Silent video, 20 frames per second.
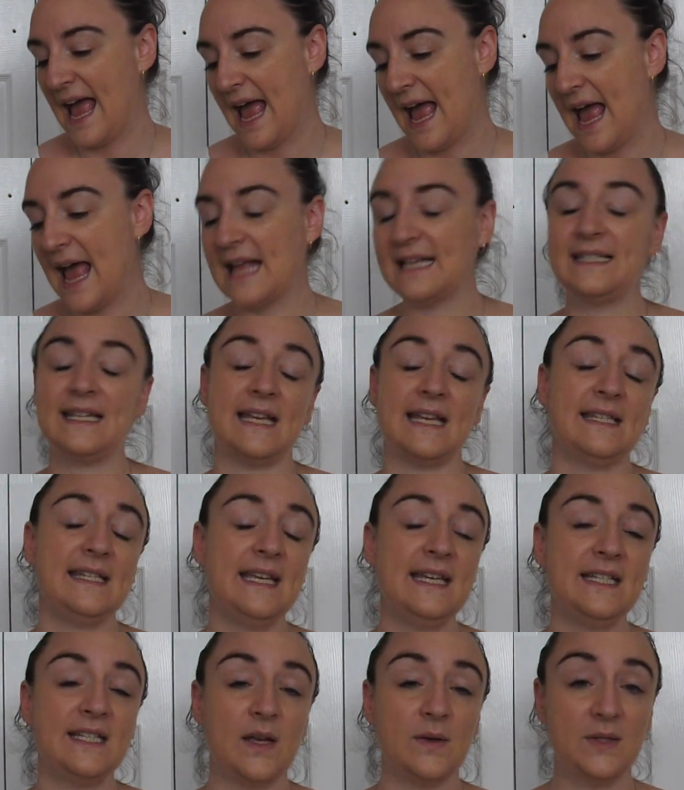And yes,
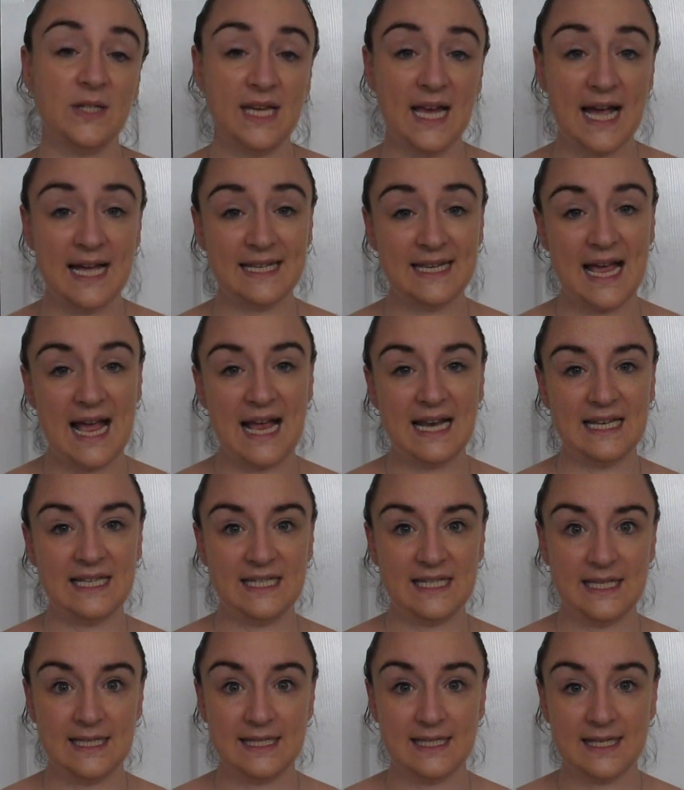so she had an
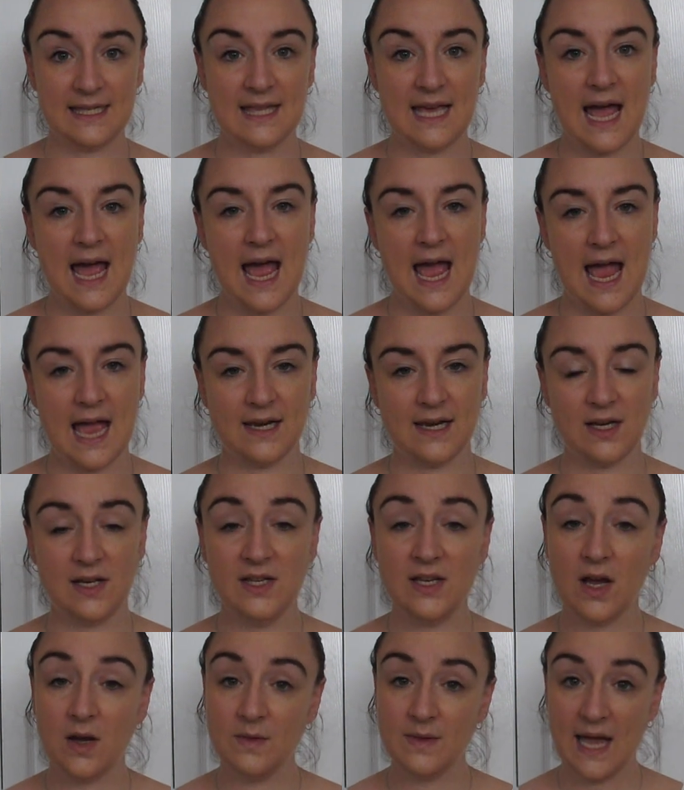allergy to that, and I
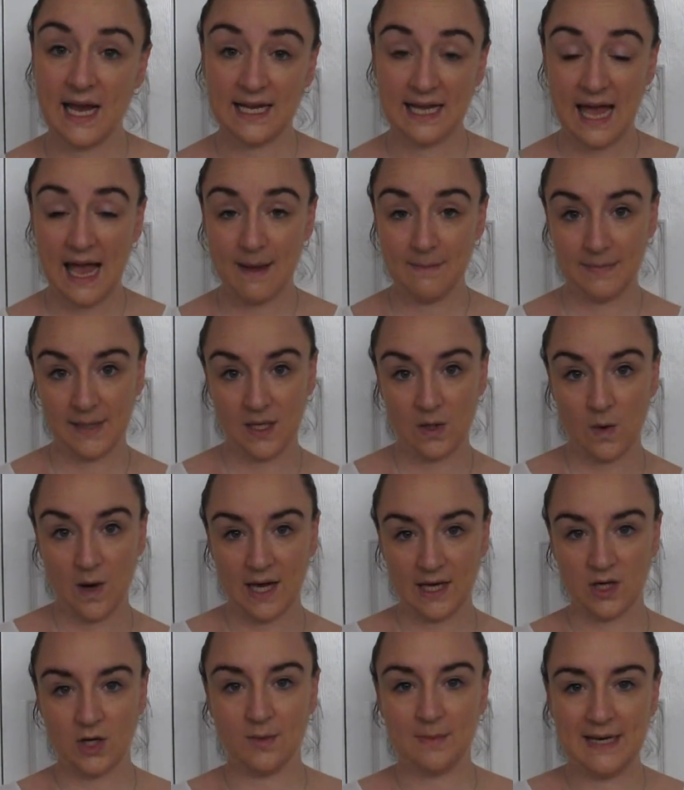know that can be
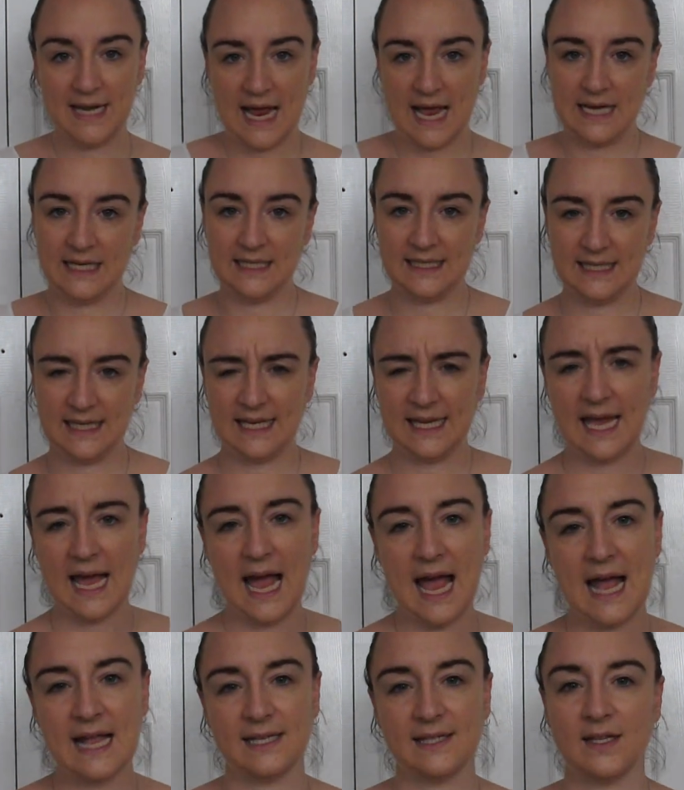quite a common allergy in
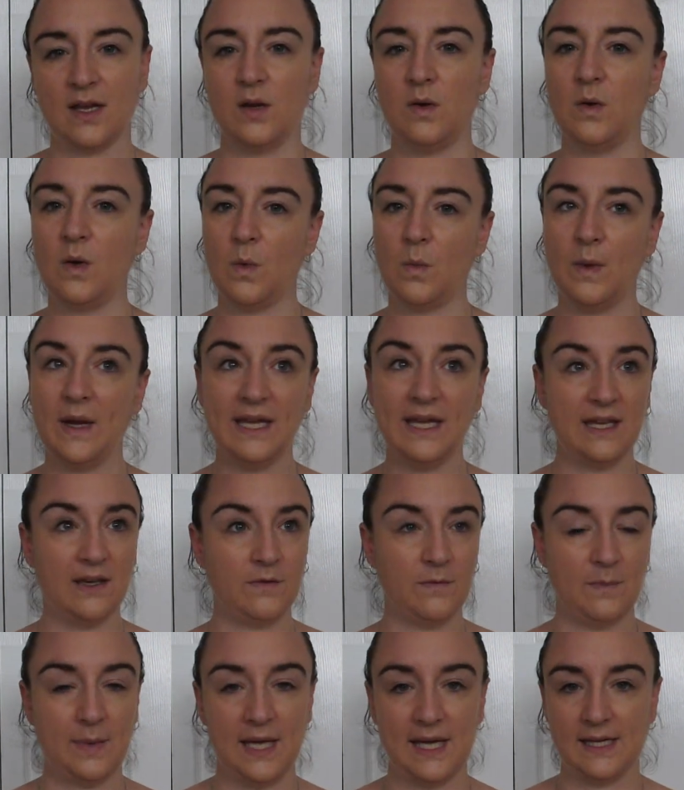cats, so we
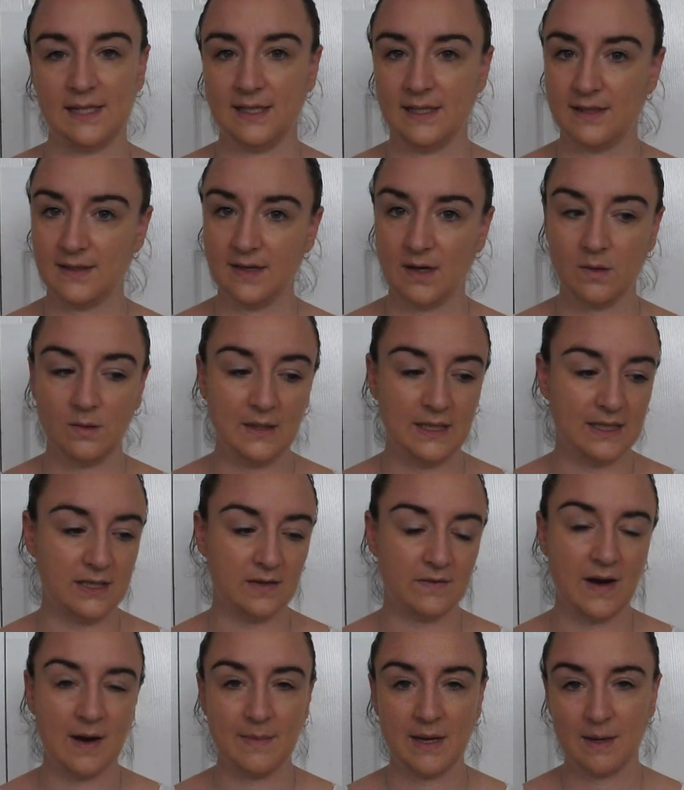give Pixie solely
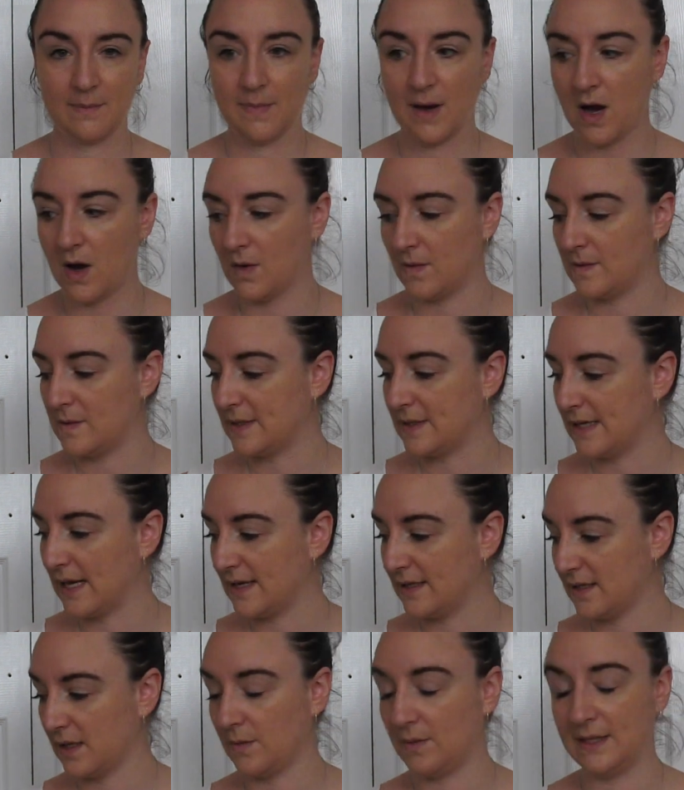ceramic bowls,
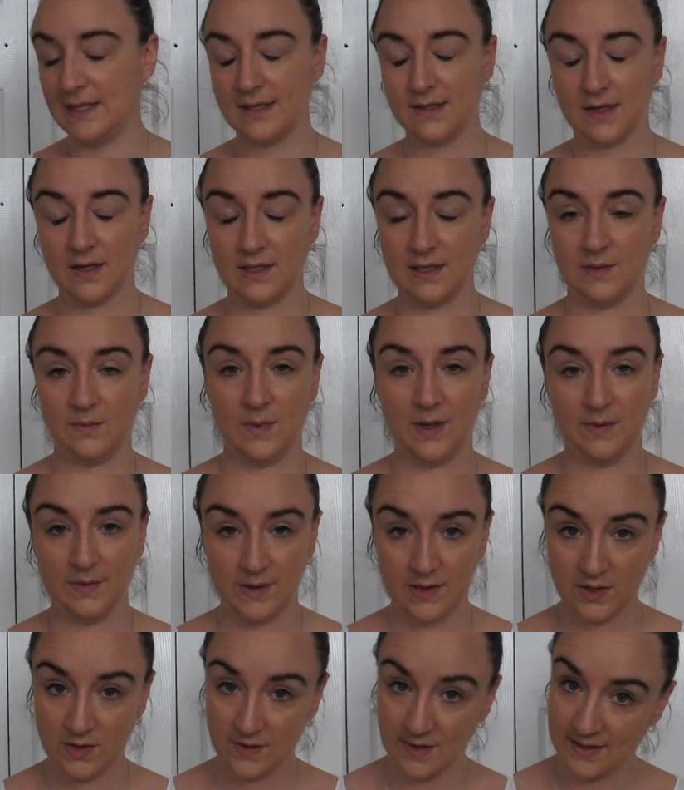and so we decided we
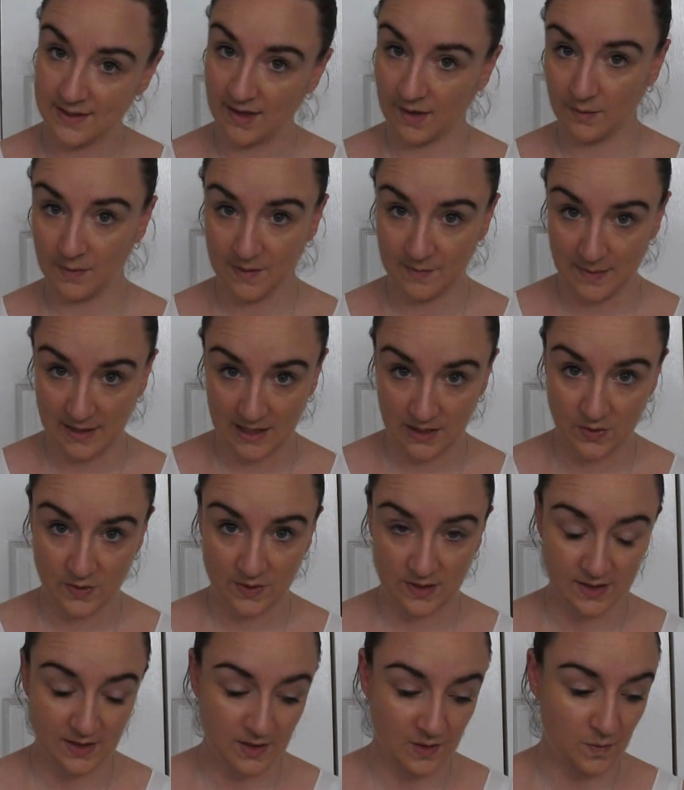would do the same with
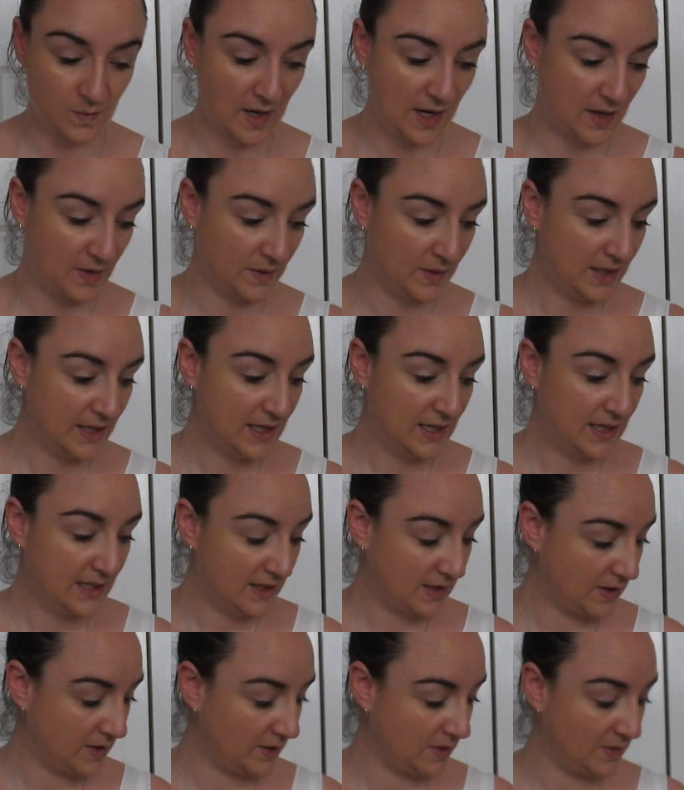Beatrice as well
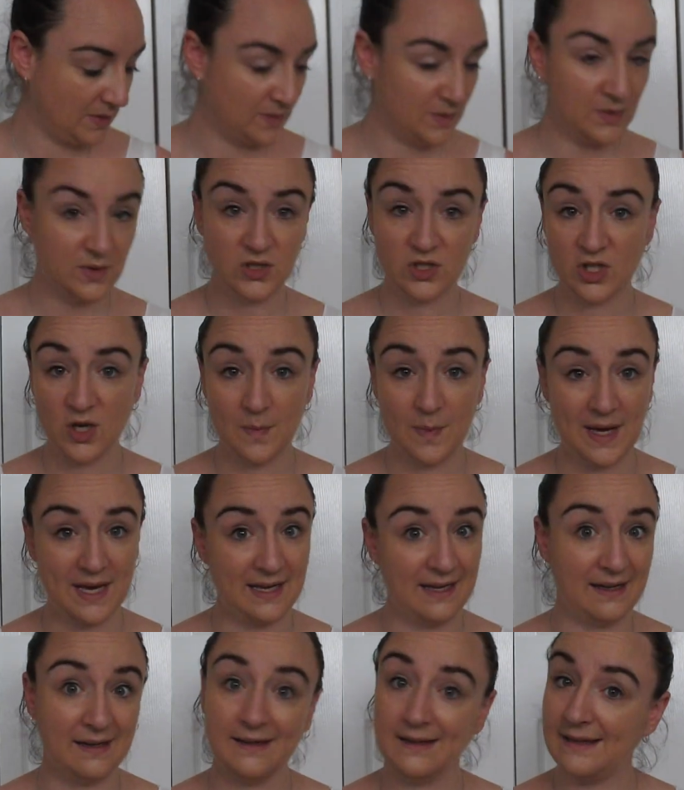to stop
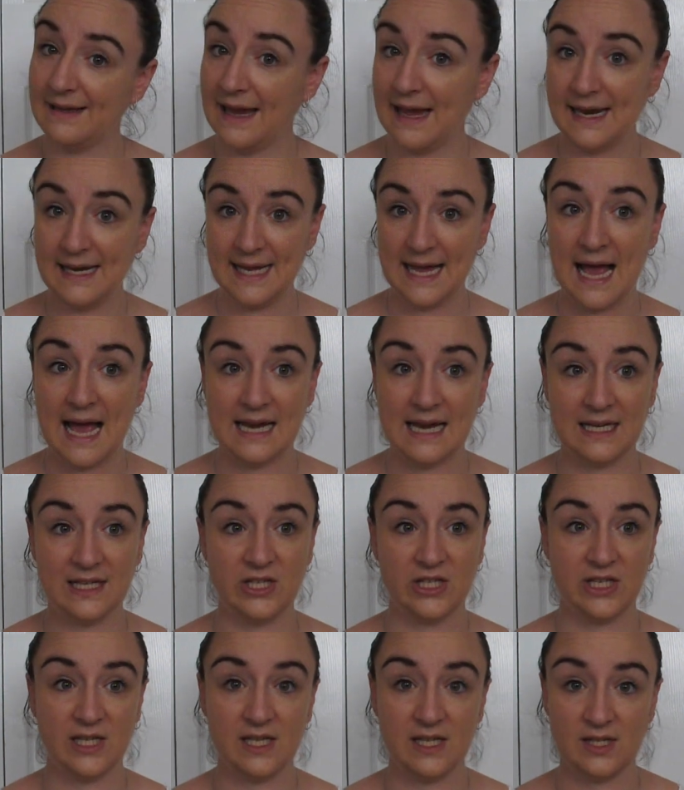any
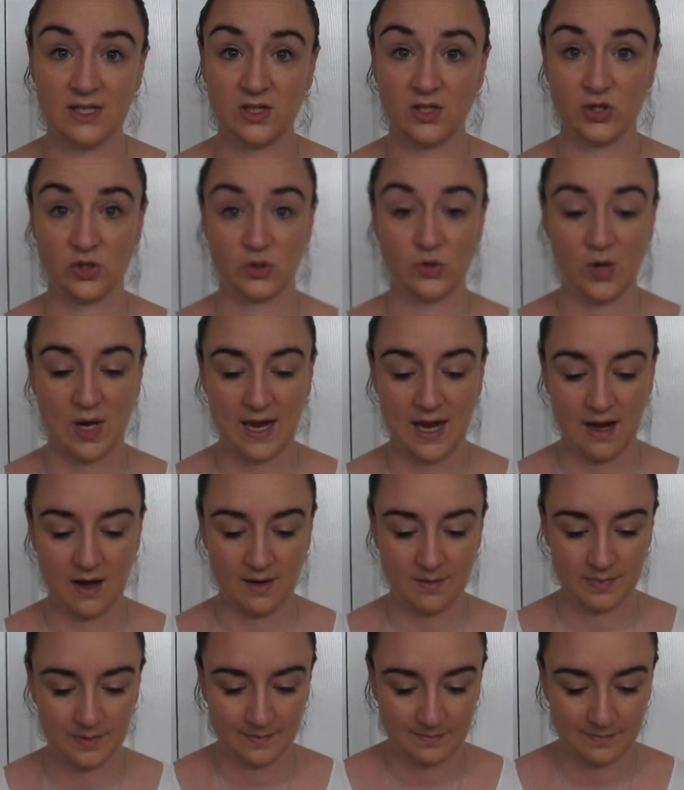allergies straight up.